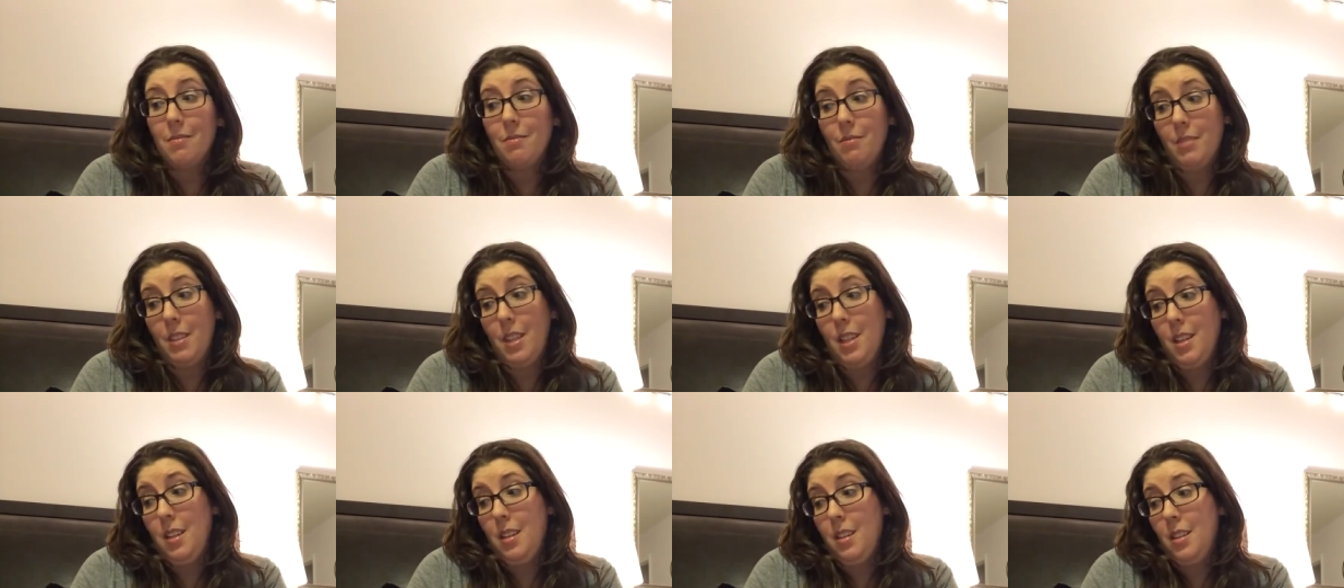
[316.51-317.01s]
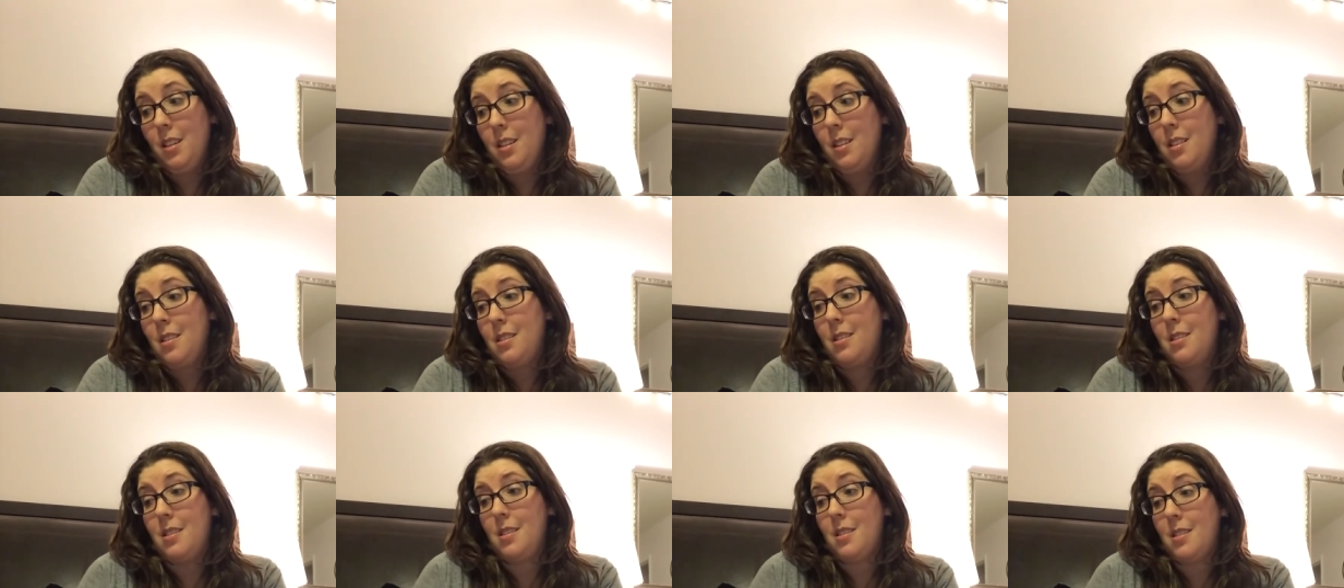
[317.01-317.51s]
because
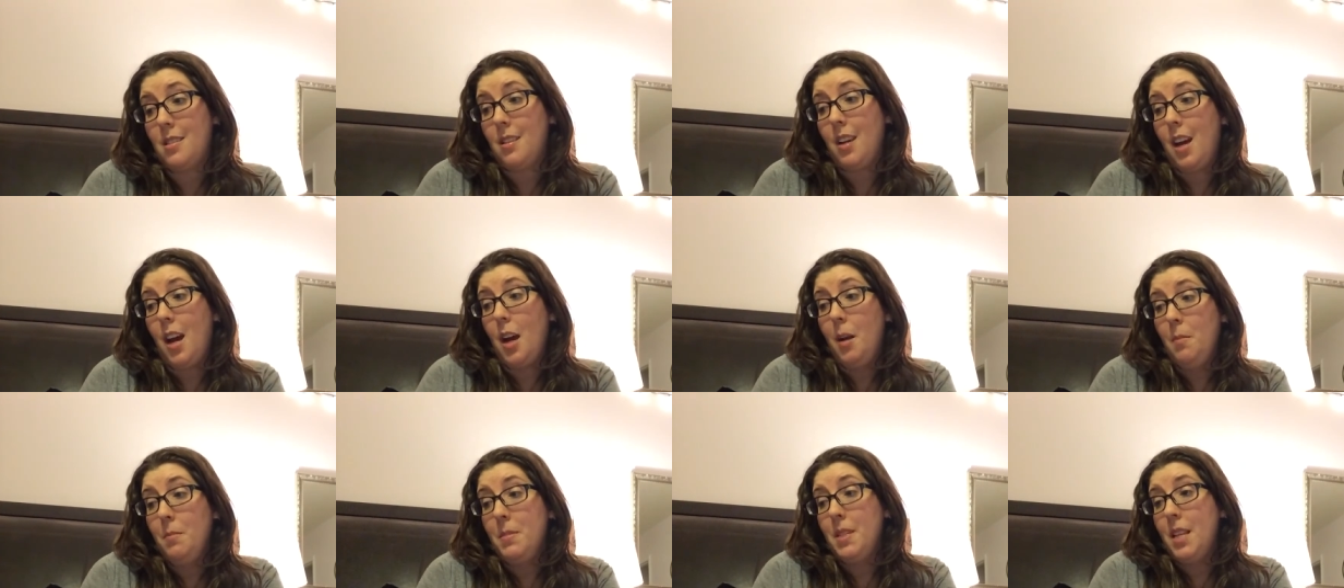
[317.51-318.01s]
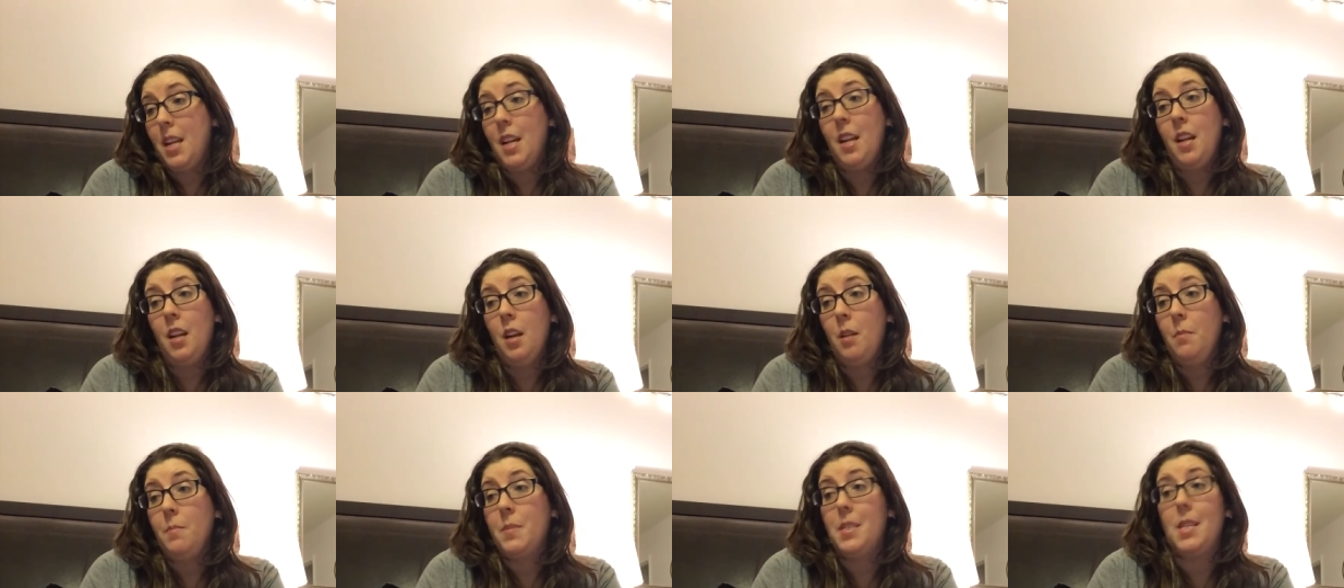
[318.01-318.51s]
I'm
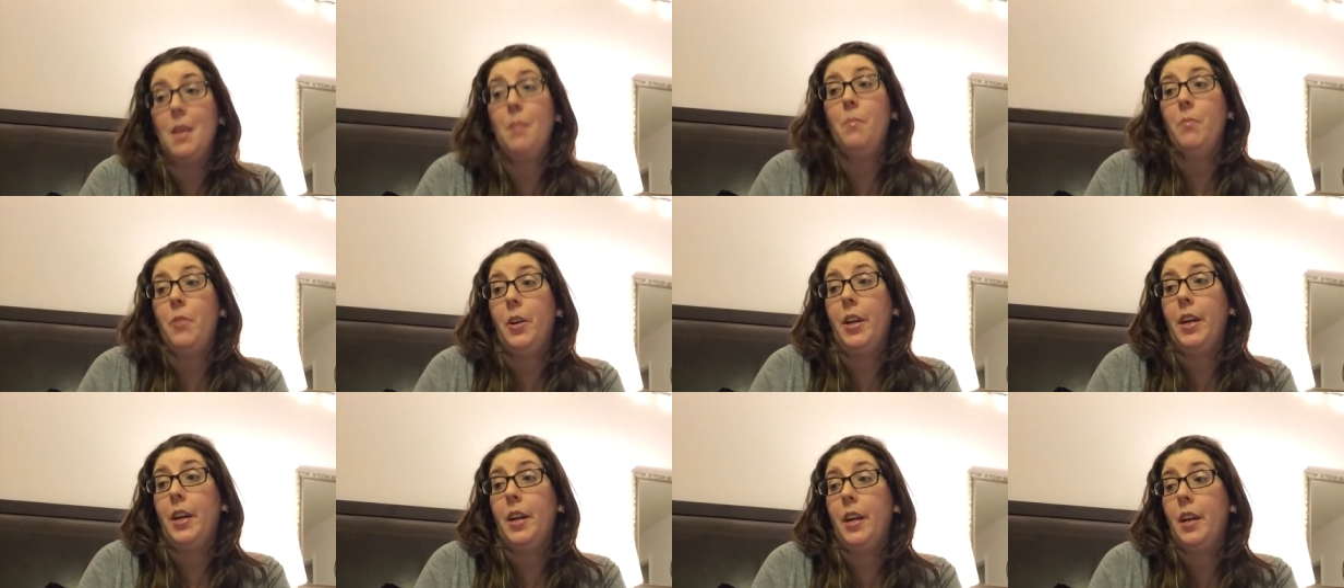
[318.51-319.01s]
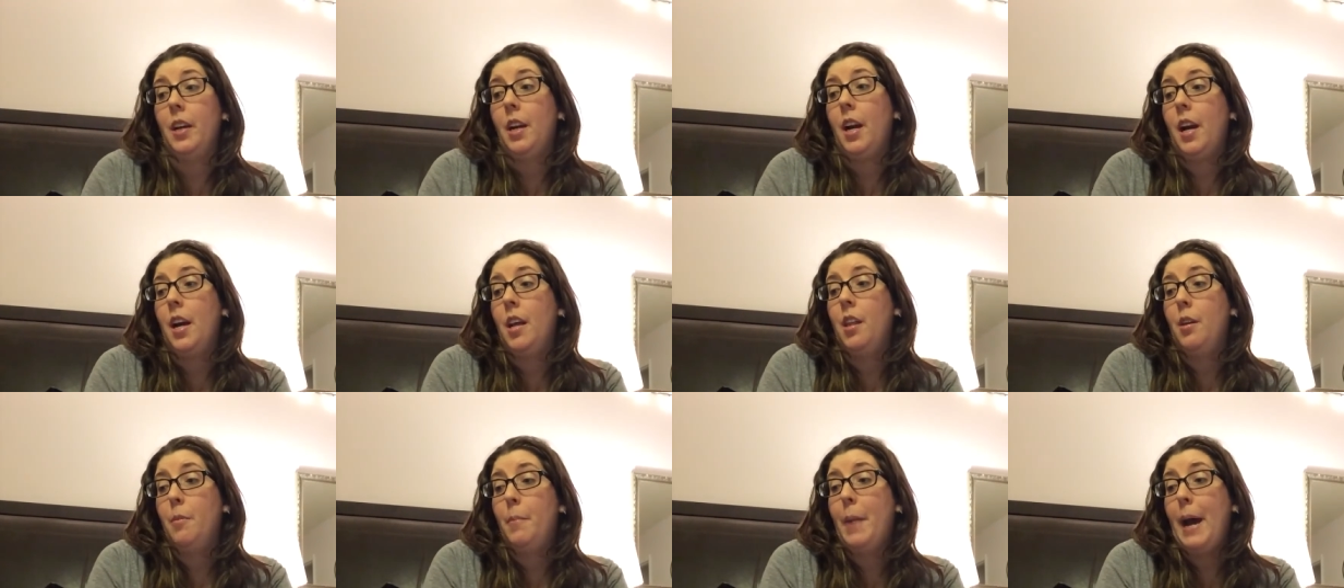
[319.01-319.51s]
sending them somewhere,
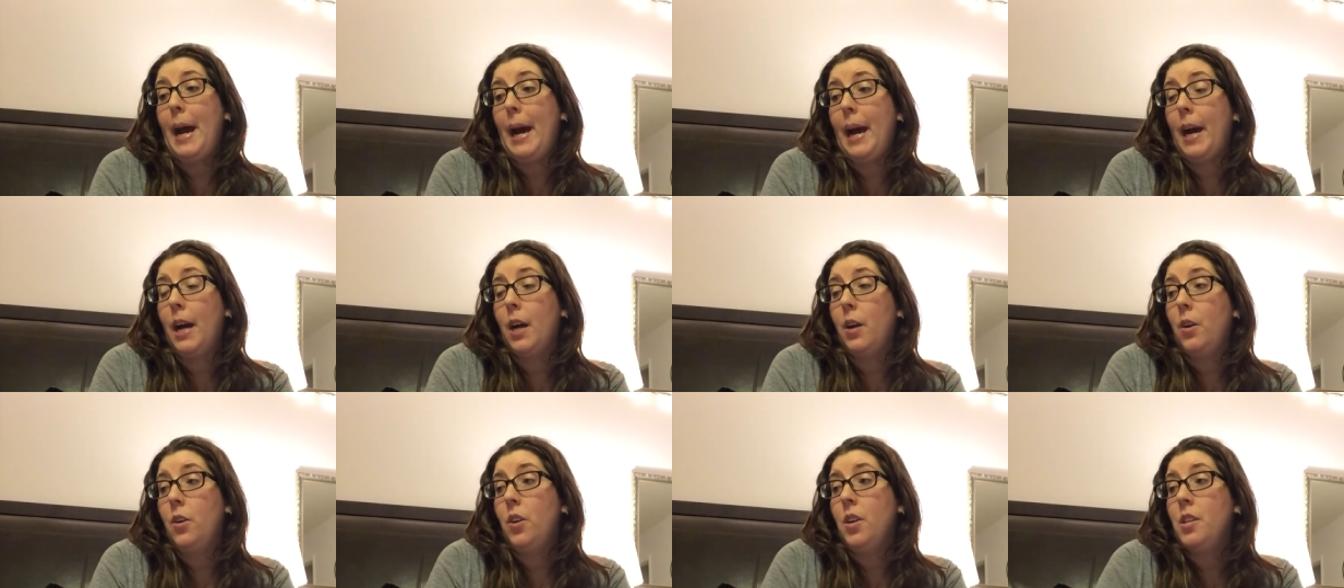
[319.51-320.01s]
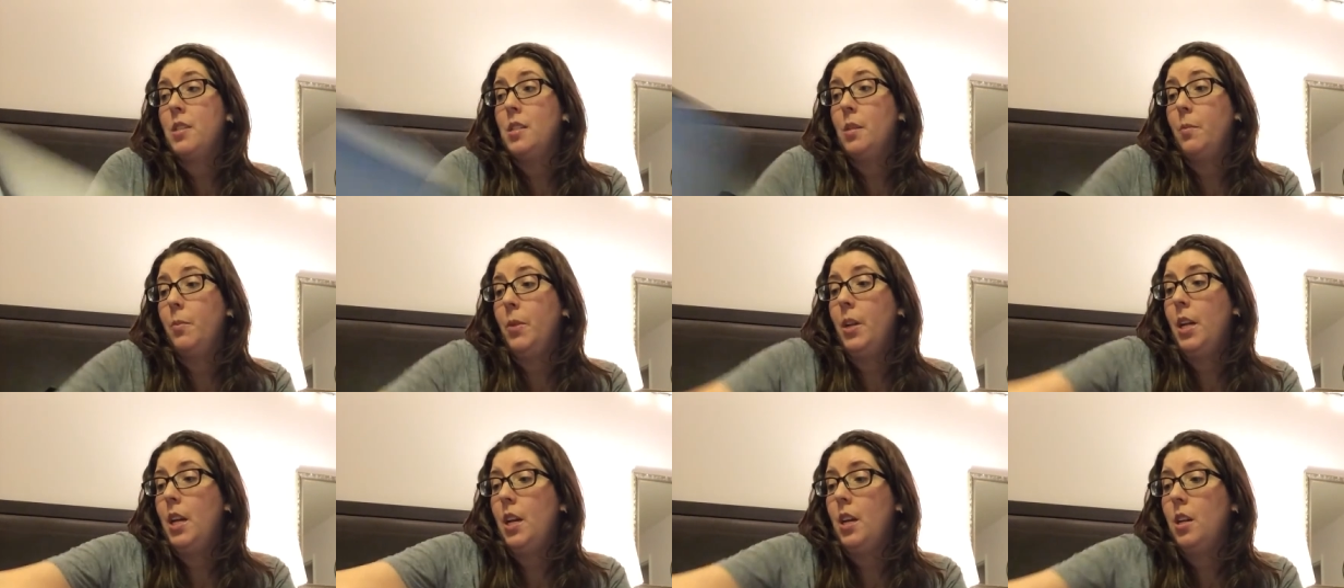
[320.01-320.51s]
either back or to
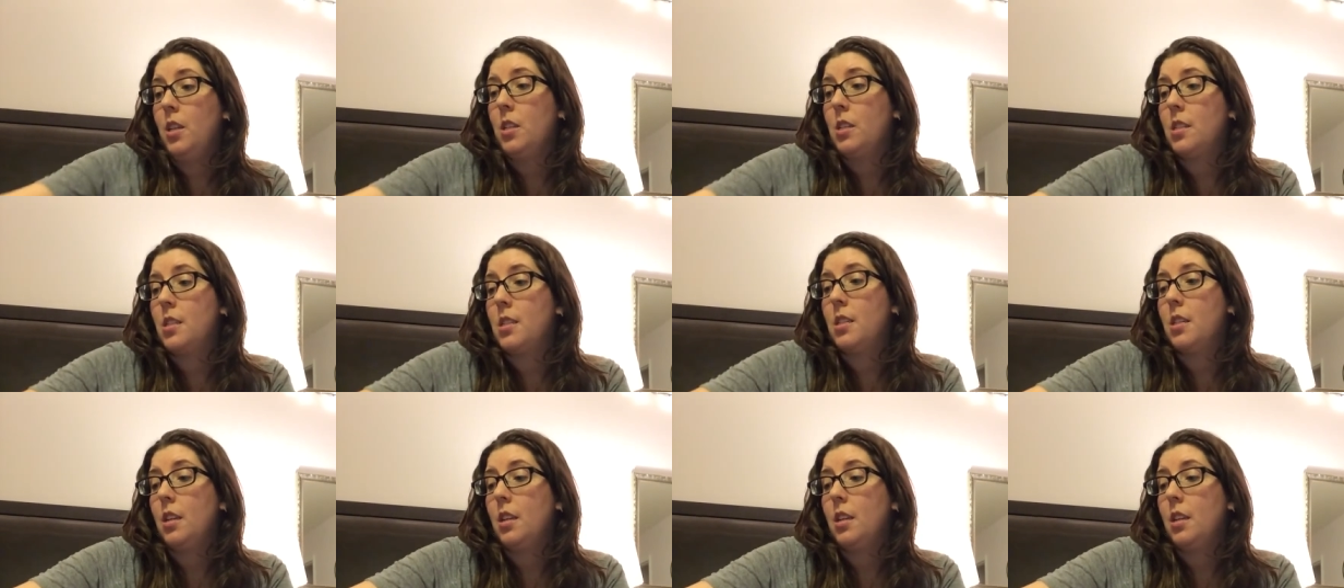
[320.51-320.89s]
someone else.